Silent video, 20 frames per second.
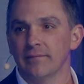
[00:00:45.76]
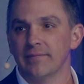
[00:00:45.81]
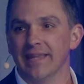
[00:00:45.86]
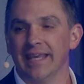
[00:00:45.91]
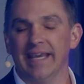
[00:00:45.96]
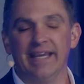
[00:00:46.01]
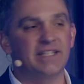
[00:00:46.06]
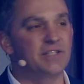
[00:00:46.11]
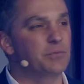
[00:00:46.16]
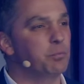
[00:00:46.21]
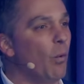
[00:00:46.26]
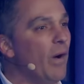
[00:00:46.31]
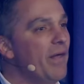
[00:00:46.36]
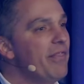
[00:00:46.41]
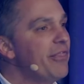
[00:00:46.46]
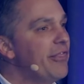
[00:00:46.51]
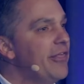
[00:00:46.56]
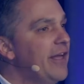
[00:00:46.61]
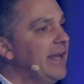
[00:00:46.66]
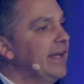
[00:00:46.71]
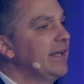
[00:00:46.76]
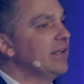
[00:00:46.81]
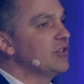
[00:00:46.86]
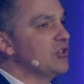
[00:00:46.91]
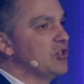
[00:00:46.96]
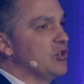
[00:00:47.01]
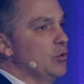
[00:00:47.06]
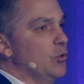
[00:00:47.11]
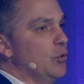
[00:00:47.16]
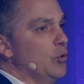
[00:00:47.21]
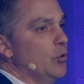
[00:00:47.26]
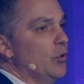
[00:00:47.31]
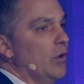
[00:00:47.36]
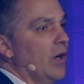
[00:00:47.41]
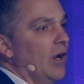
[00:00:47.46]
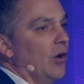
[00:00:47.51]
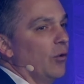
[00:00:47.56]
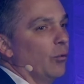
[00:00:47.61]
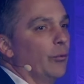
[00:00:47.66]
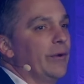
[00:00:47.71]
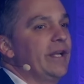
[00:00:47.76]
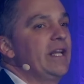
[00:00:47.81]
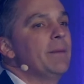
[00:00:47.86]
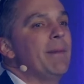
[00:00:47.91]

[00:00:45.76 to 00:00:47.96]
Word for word: It's one thing to read